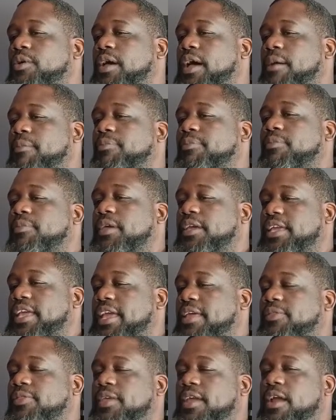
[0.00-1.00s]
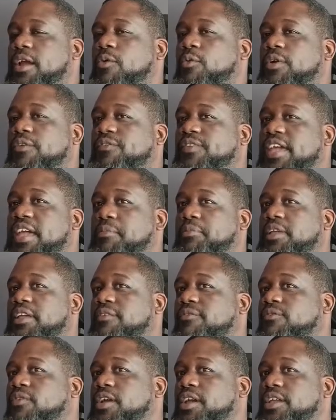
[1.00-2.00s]
I'm again there with family
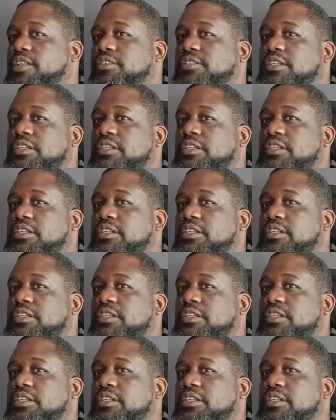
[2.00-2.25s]
and friends,